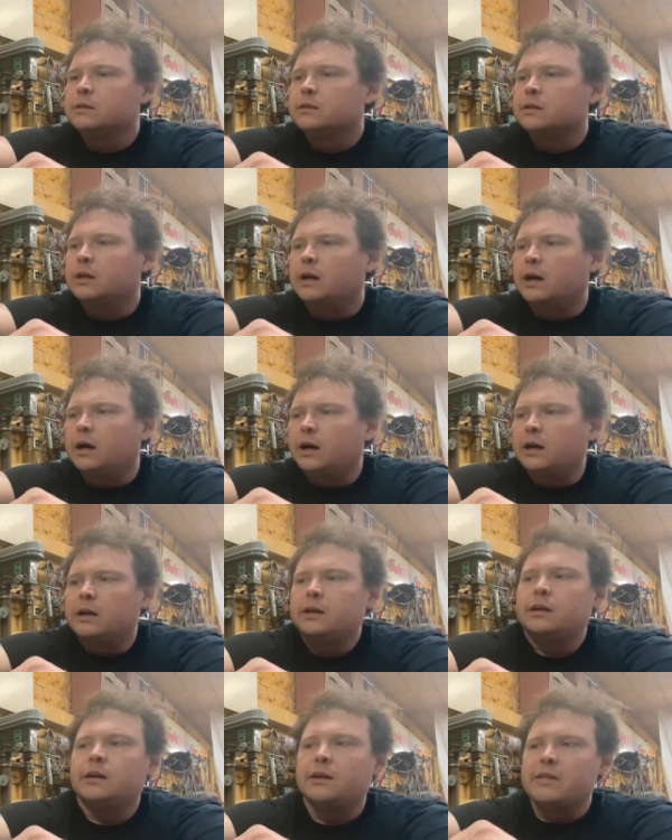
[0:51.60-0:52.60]
Uh,
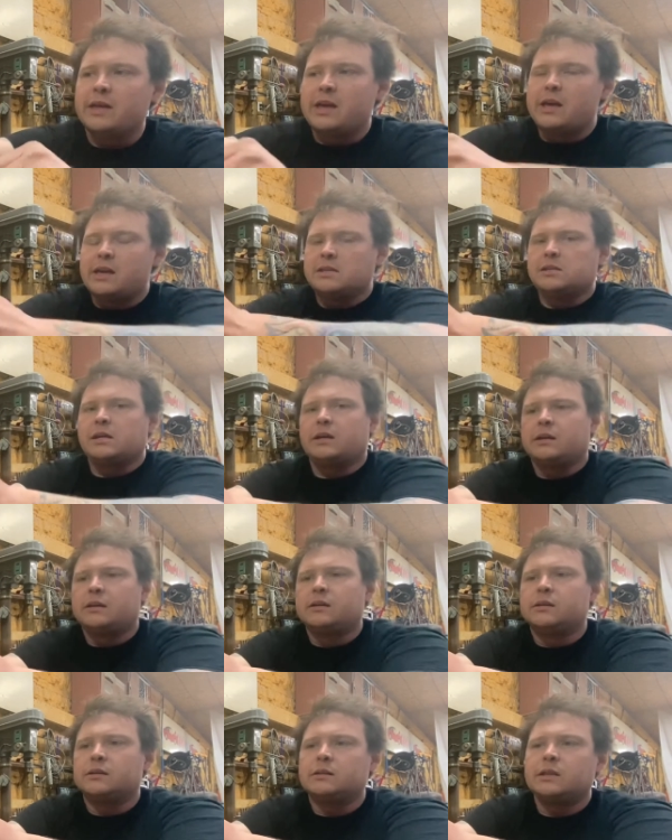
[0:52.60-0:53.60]
these.
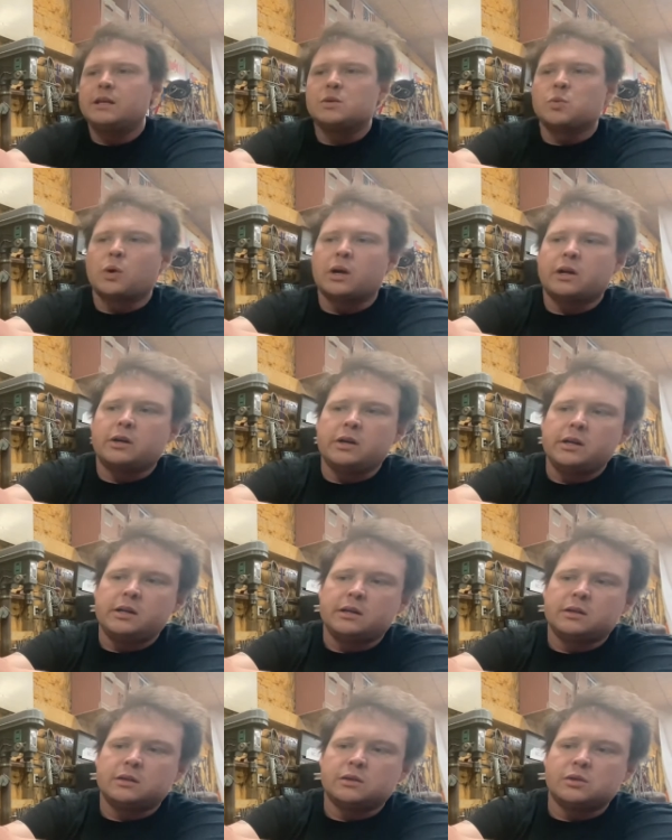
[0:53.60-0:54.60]
These work good.
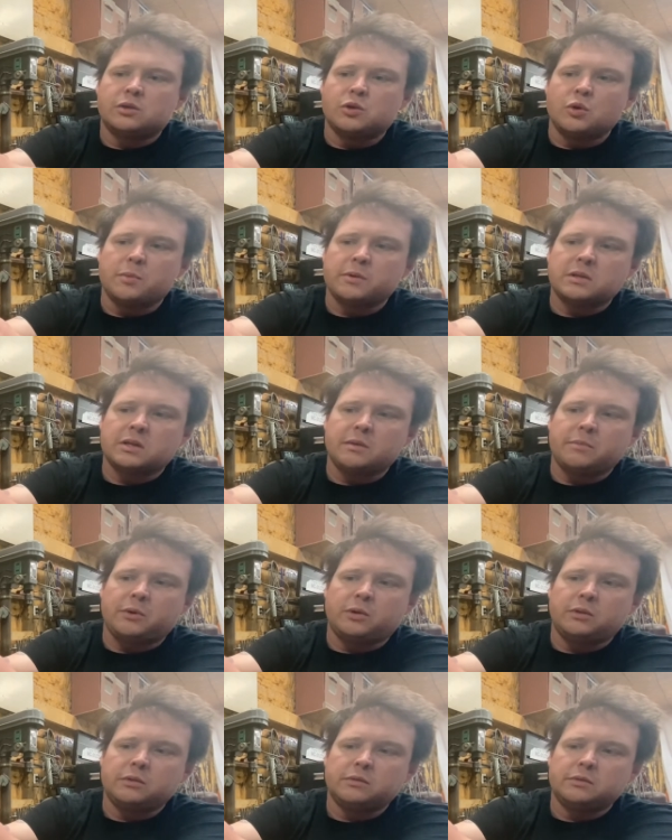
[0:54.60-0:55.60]
Super
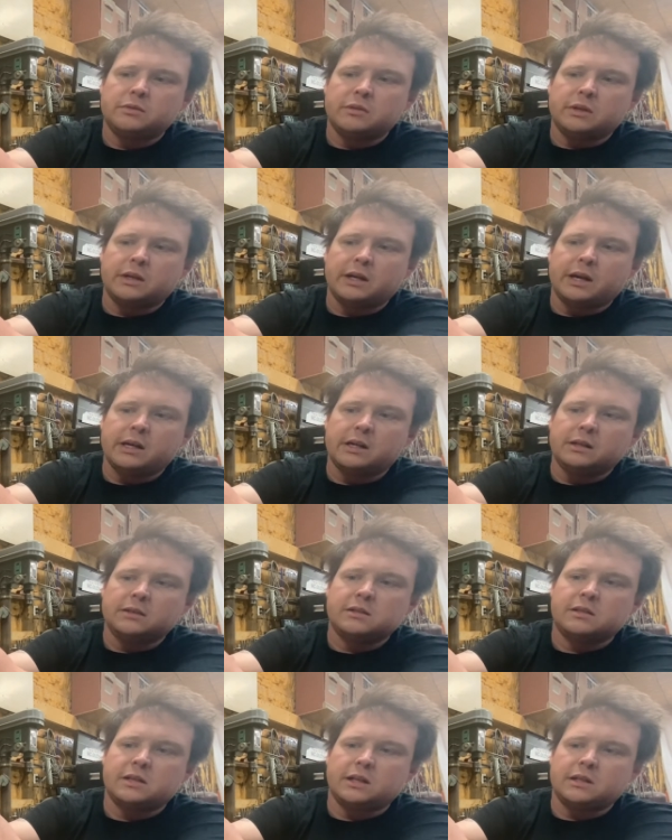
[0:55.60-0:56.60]
simple. Kind of
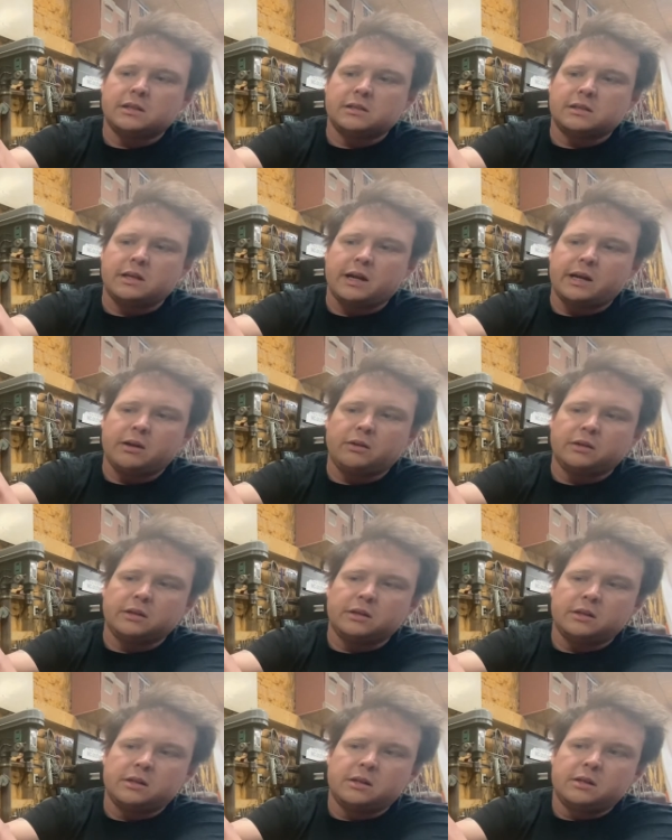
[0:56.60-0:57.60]
set this dial to
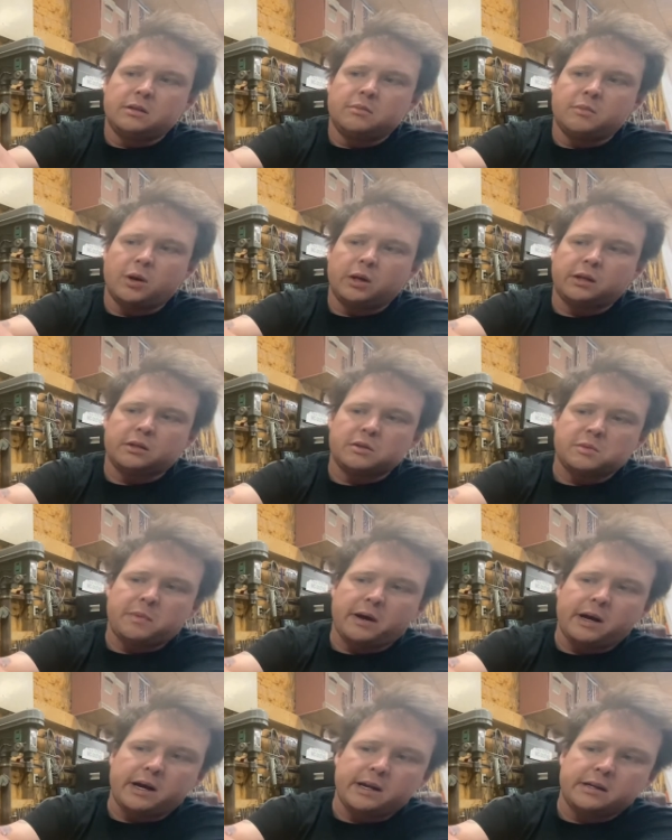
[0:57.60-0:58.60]
mark your
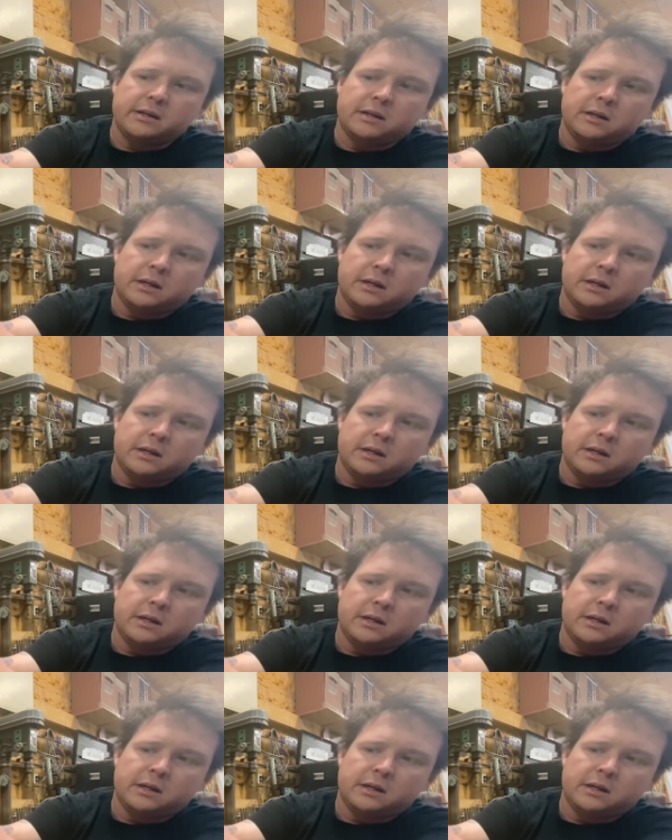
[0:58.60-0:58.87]
spot.